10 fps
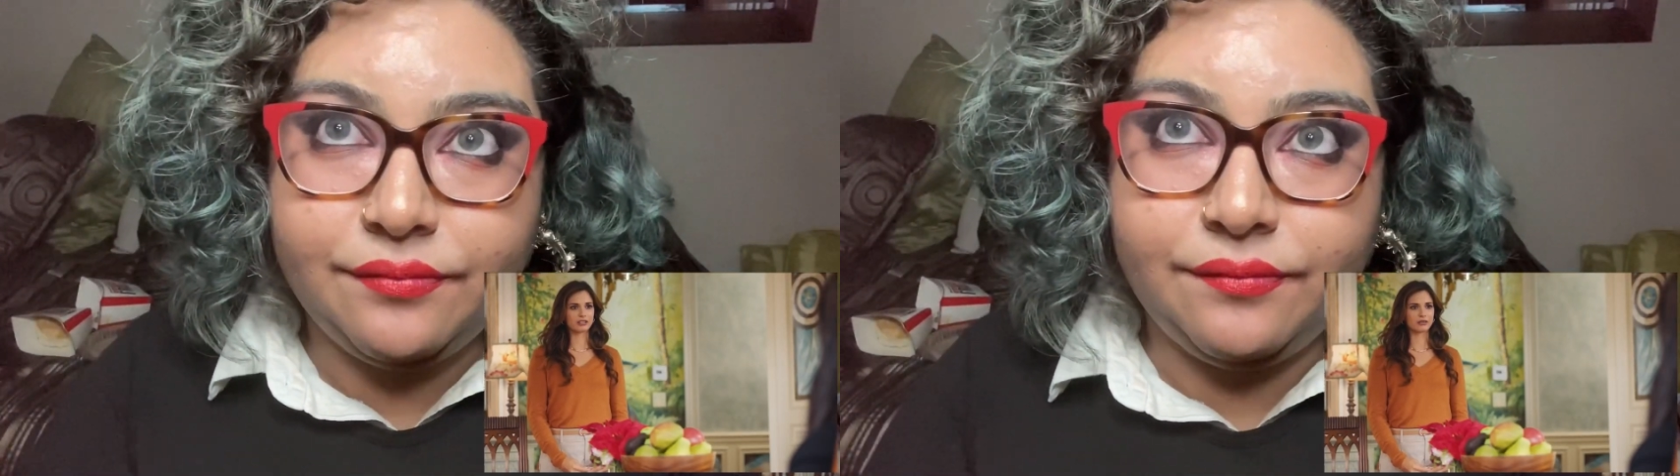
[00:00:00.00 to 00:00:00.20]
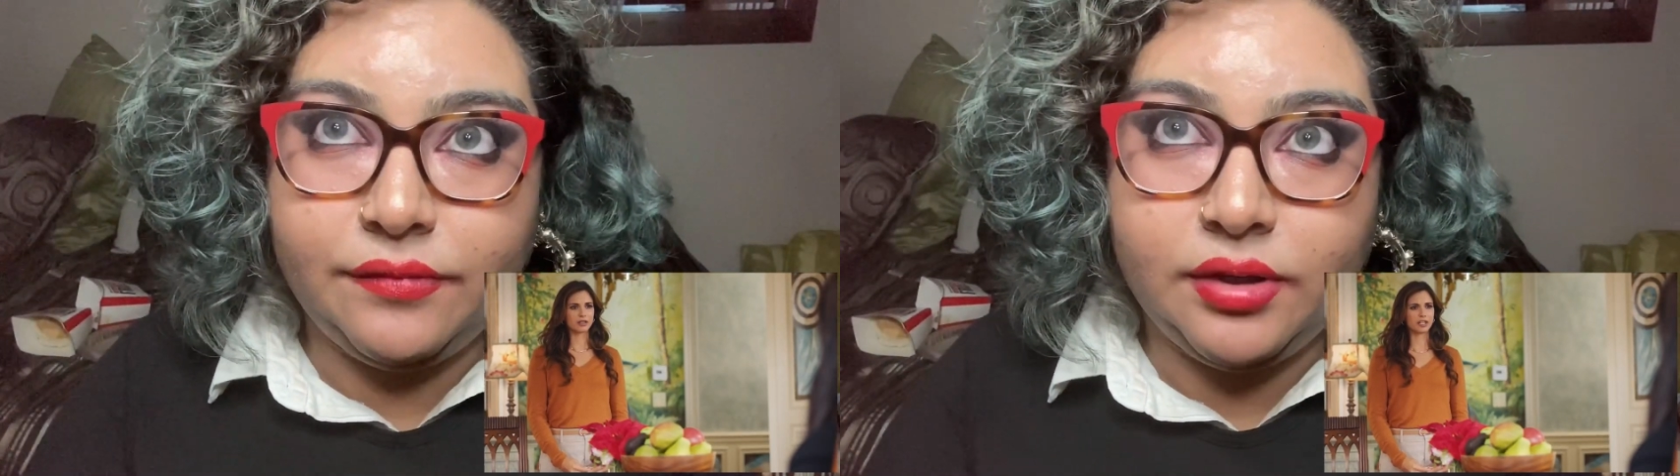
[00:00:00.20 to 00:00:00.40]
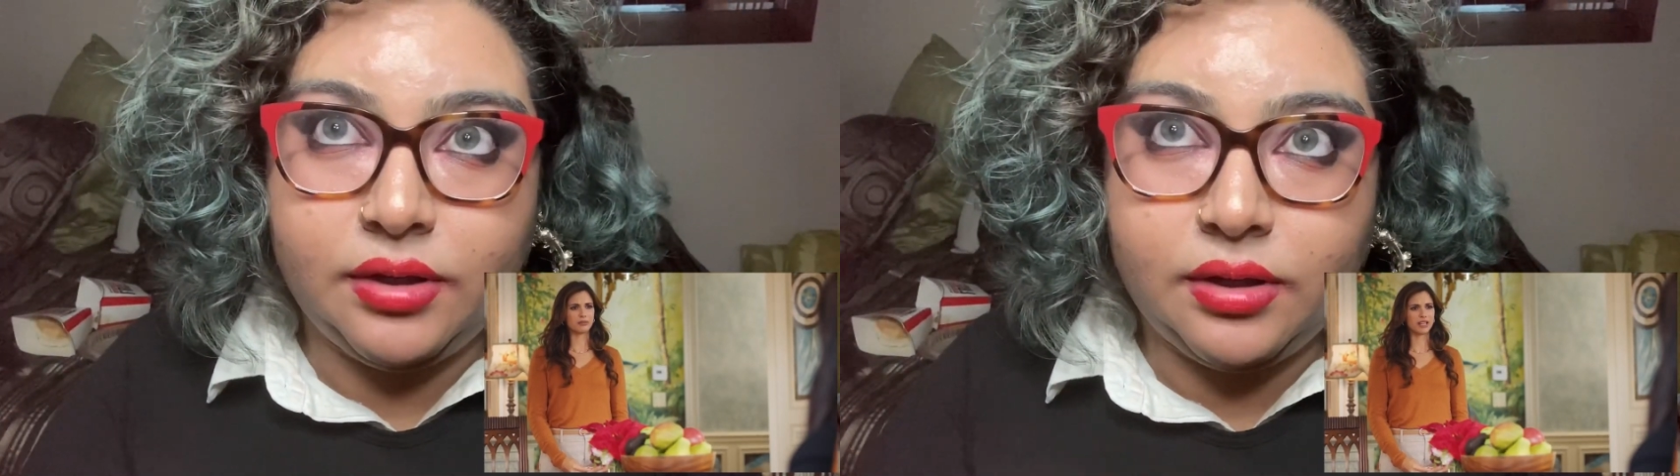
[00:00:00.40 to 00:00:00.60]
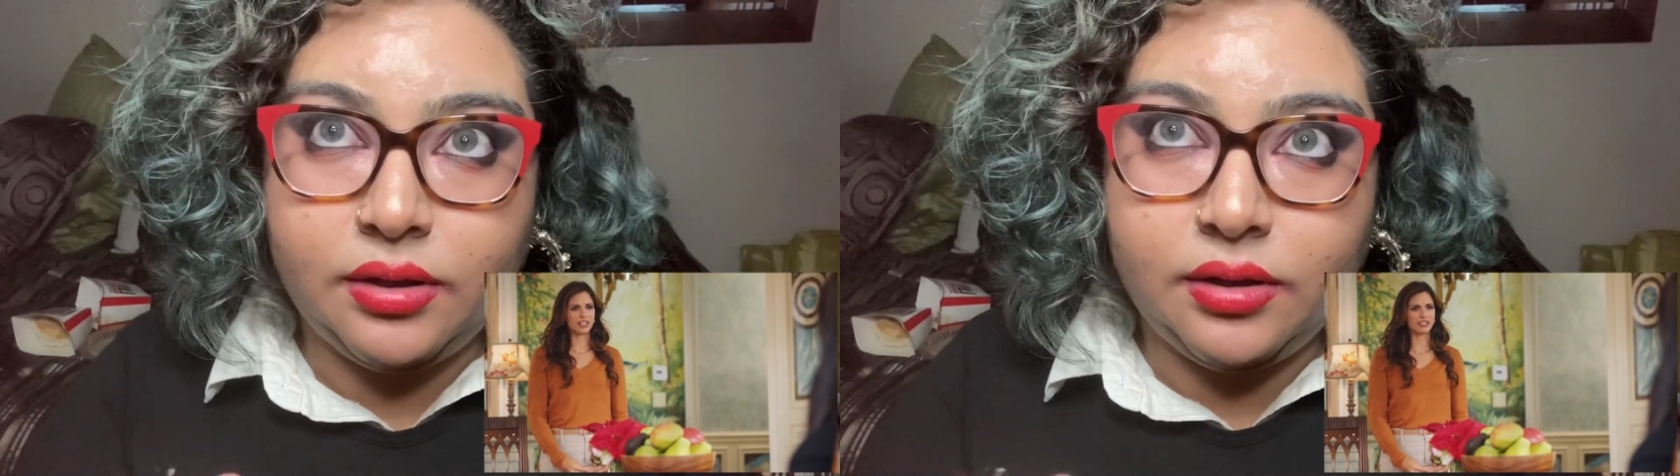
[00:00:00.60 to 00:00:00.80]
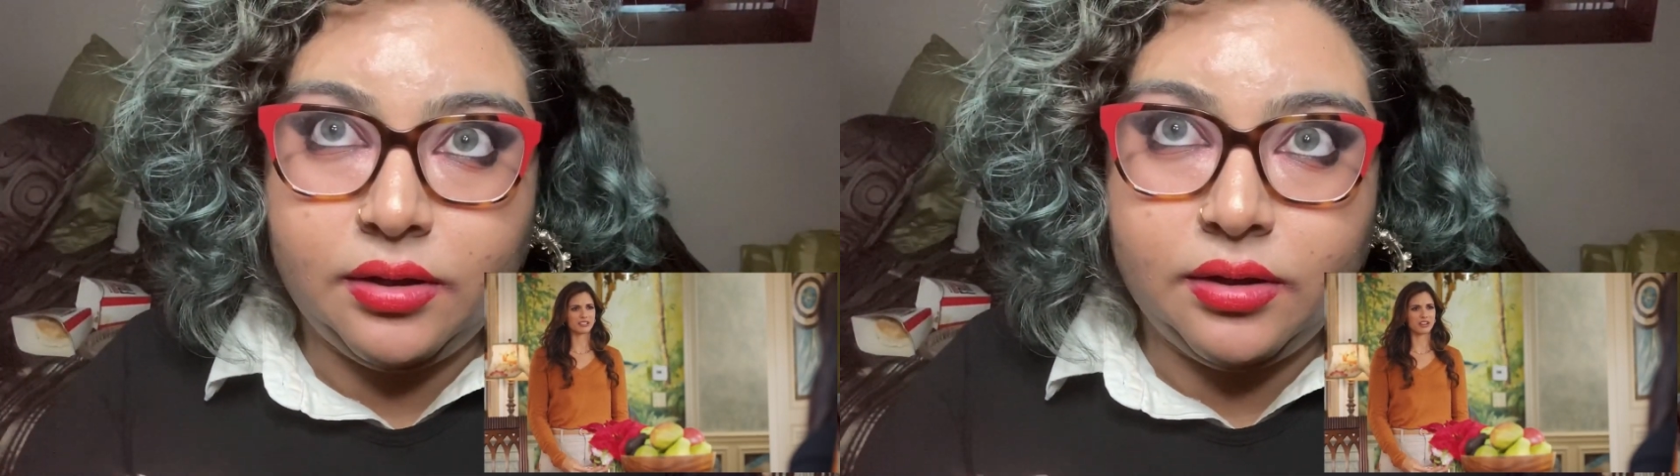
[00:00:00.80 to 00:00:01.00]
What do you mean
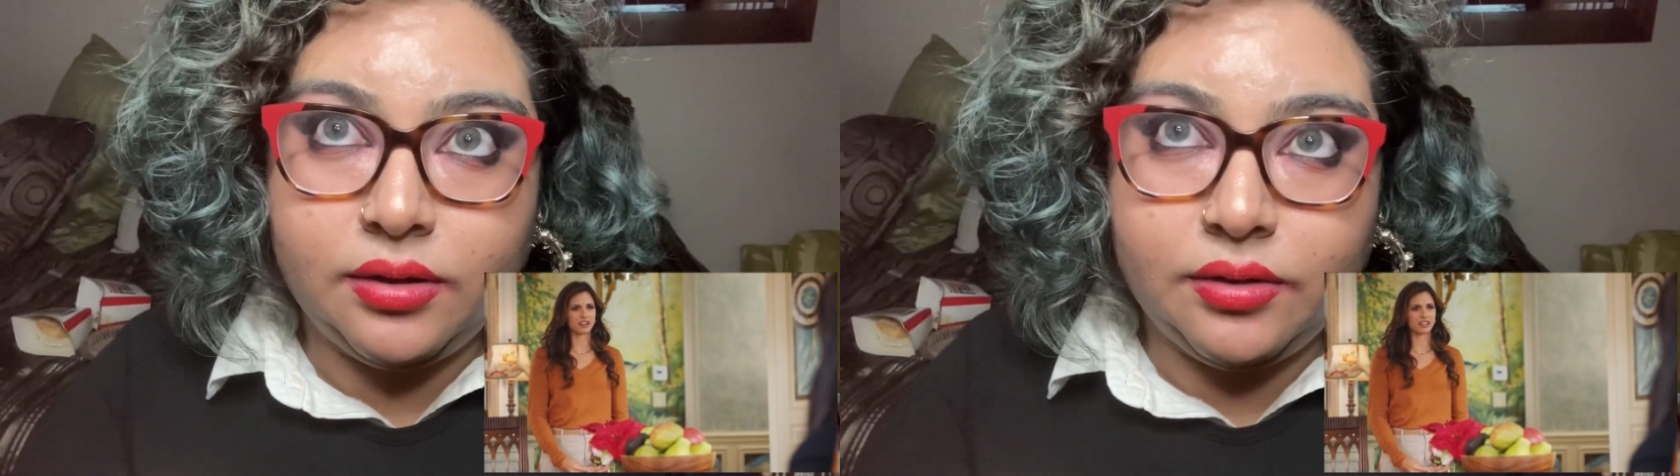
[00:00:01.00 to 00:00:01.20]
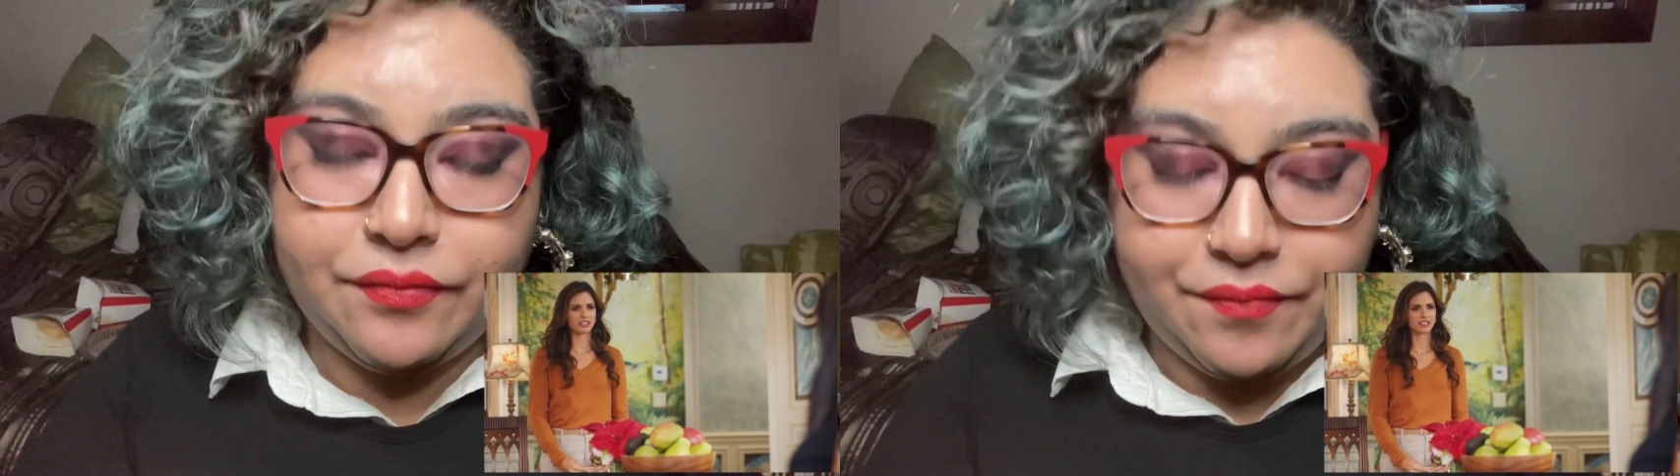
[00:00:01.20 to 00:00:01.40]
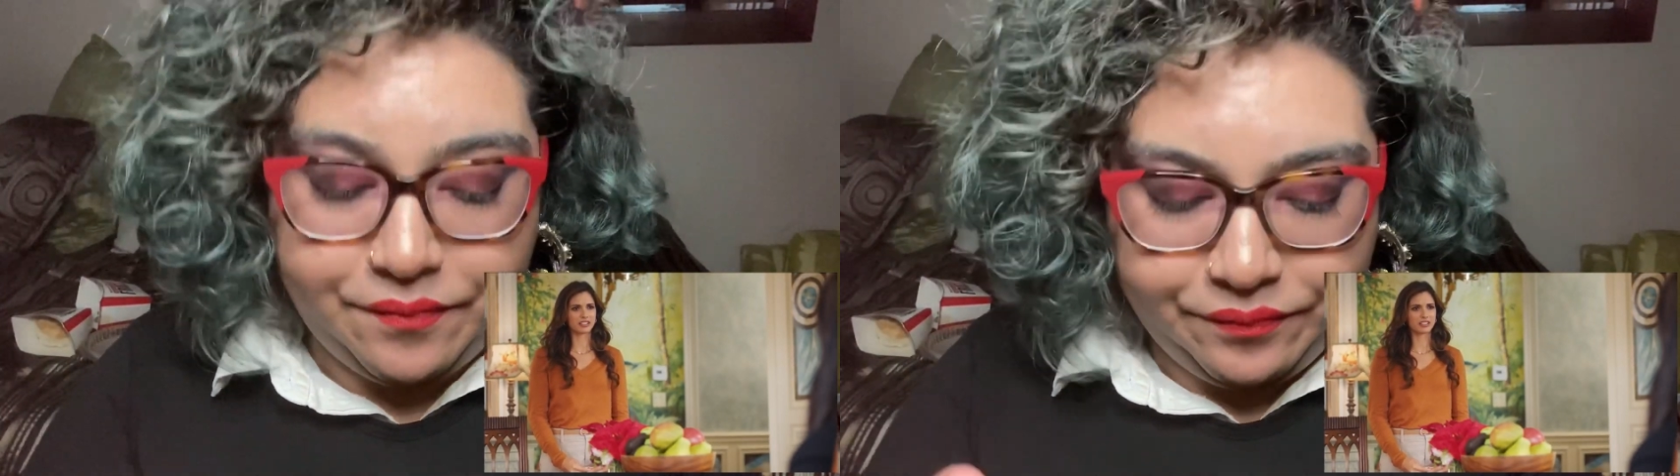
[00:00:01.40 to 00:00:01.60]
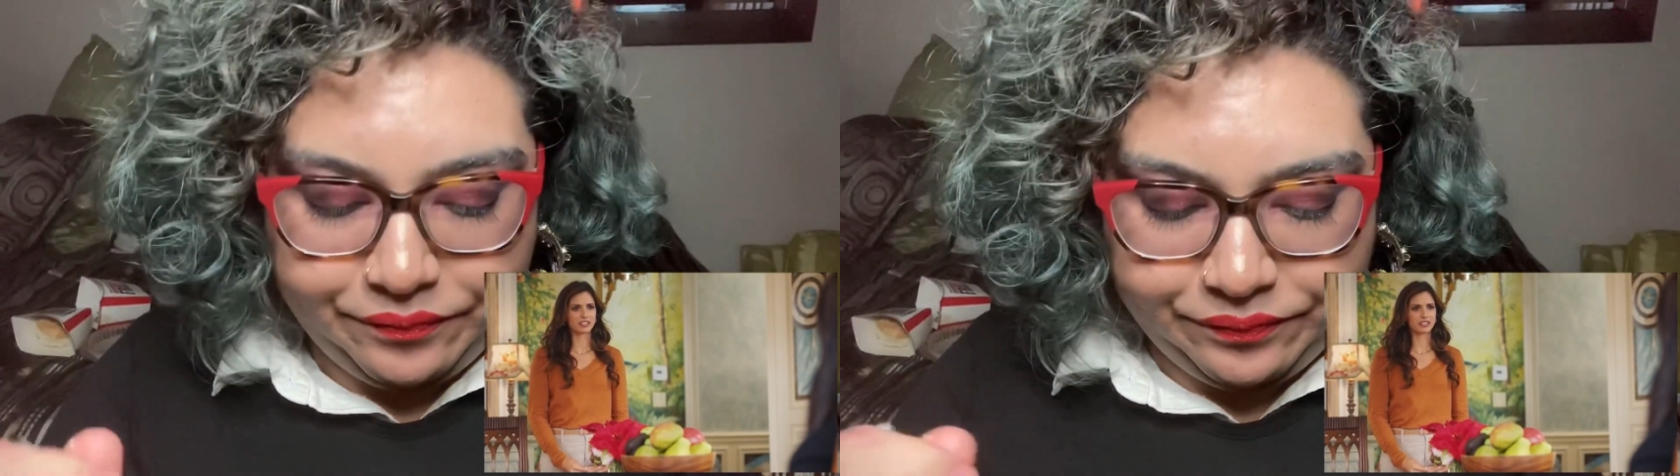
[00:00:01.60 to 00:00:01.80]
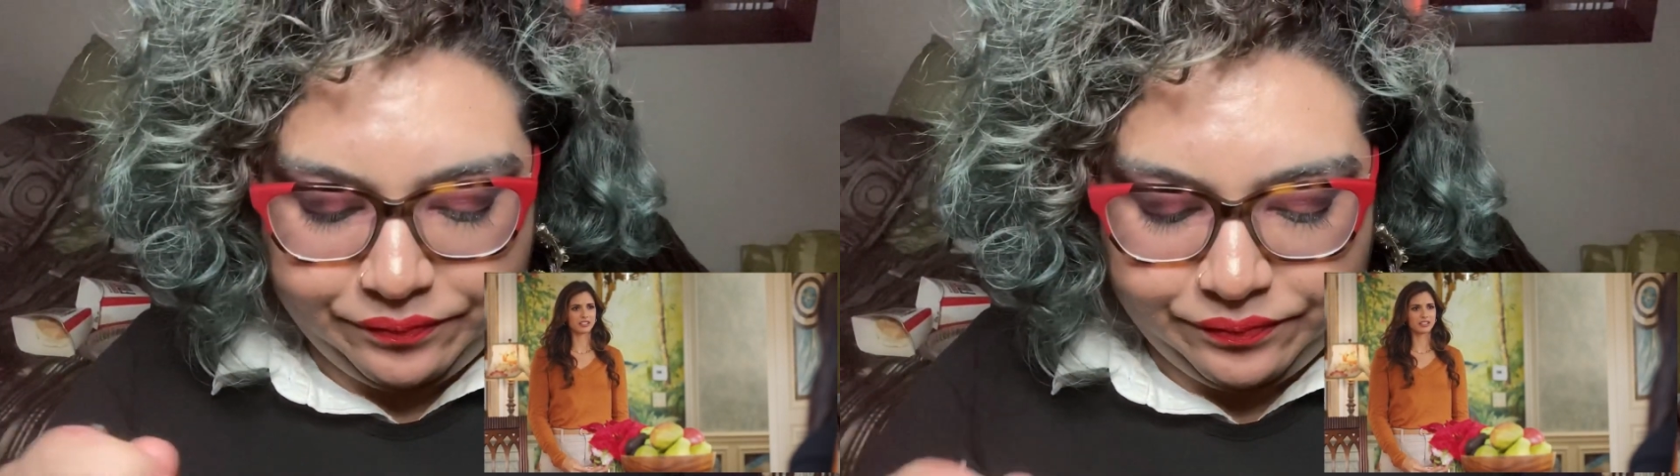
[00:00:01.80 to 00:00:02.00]
he's gone?
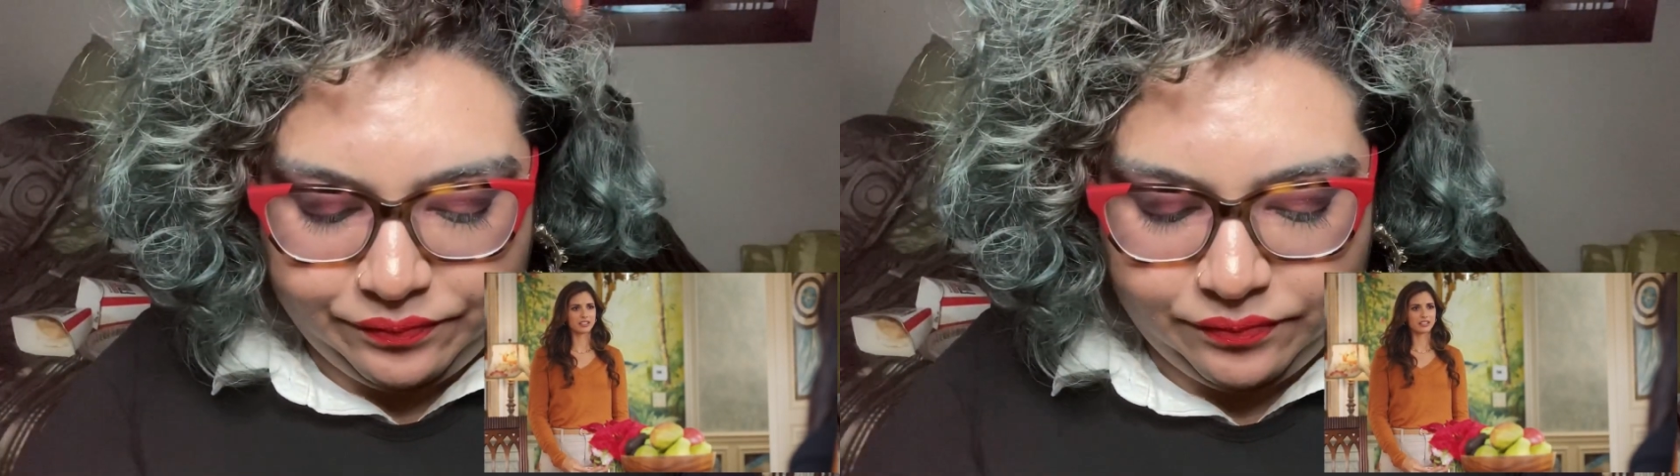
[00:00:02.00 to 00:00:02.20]
Late last